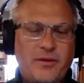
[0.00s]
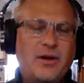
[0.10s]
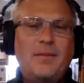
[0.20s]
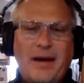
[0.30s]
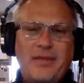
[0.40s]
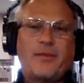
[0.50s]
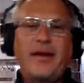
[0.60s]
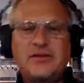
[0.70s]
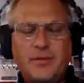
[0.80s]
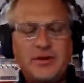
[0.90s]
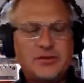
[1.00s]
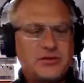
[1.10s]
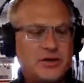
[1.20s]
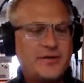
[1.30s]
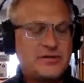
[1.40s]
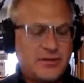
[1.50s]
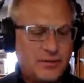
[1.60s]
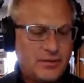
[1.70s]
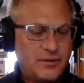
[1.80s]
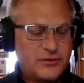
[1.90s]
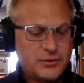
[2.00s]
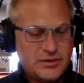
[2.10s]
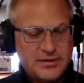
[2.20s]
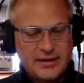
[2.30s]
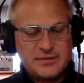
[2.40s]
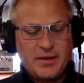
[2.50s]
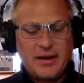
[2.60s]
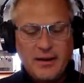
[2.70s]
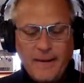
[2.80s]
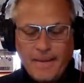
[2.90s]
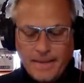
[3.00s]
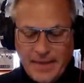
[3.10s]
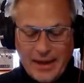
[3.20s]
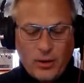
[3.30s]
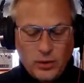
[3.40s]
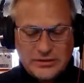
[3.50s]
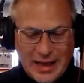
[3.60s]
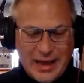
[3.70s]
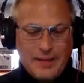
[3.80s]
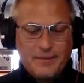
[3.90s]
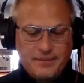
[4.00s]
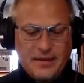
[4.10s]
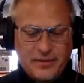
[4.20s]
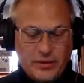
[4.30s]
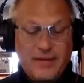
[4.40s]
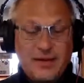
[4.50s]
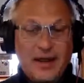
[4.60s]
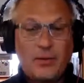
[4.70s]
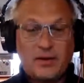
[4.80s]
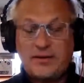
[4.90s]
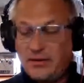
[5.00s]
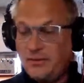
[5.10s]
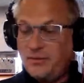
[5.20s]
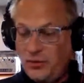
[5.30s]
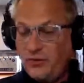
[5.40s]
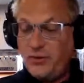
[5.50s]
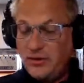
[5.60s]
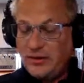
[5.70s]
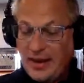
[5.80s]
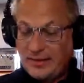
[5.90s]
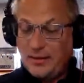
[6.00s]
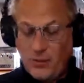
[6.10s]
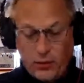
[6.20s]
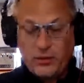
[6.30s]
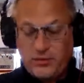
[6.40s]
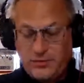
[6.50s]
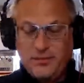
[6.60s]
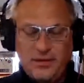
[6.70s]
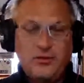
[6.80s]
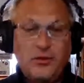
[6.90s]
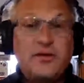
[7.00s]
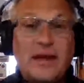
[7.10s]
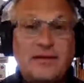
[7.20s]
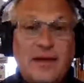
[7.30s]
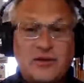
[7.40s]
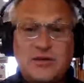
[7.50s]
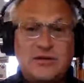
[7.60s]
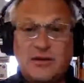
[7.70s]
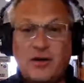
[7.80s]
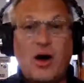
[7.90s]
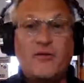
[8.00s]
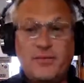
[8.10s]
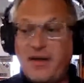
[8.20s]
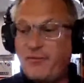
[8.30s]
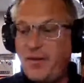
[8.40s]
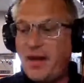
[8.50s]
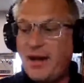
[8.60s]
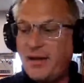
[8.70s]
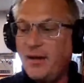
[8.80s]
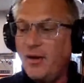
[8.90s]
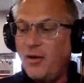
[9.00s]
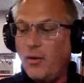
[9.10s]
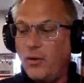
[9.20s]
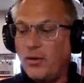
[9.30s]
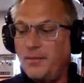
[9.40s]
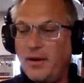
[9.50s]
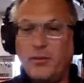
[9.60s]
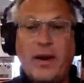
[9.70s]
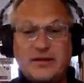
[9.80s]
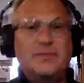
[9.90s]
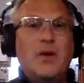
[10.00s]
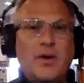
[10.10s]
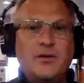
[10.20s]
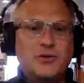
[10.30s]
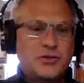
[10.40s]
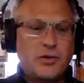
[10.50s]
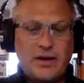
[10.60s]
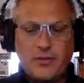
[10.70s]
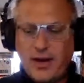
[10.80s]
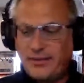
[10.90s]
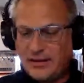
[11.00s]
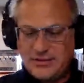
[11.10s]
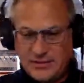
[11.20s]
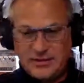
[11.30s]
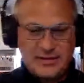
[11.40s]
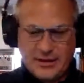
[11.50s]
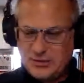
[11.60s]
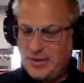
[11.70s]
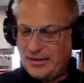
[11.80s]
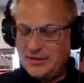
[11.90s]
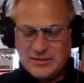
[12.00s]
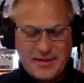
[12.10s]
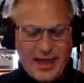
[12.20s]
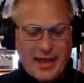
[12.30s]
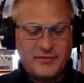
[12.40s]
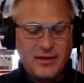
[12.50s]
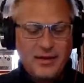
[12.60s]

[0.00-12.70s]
They're going to buy the ransomware as a service, those sorts of things. But that whole time that they're in the network till you detect them, and usually that detection is a call from the FBI or a ransom note on your screen, right? That's the detection mechanism they have.